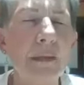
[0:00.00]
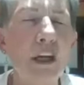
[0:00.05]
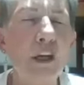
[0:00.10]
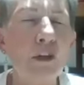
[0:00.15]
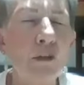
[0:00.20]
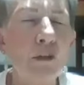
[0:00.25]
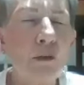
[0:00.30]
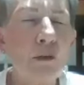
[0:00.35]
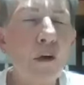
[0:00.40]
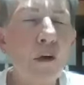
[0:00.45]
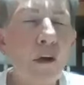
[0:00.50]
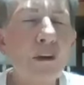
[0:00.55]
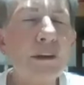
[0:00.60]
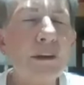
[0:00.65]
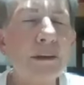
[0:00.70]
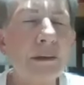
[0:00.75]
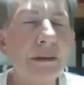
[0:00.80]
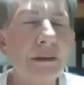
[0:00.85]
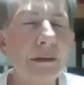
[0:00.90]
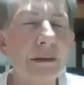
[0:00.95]
Do not
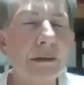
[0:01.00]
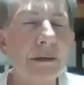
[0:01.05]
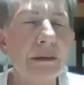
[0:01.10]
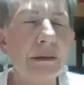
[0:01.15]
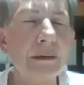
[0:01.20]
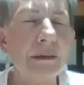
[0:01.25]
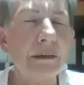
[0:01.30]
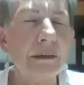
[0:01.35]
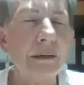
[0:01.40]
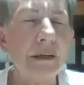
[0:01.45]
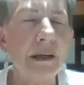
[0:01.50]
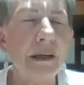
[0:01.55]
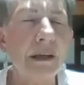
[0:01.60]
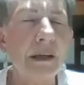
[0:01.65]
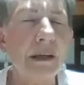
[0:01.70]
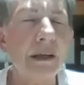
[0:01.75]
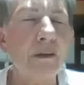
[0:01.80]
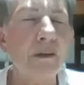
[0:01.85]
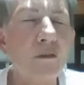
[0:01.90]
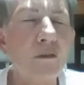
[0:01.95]

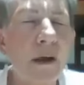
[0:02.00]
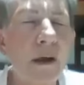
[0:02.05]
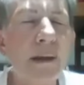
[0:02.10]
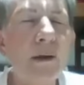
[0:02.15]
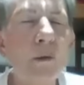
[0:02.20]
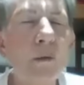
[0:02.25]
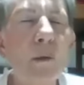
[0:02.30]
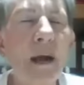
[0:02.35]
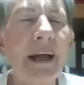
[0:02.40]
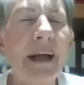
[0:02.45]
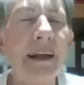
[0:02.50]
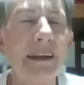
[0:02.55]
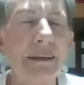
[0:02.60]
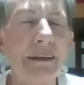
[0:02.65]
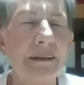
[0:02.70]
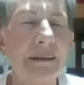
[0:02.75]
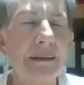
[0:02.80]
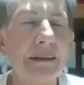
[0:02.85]
run away,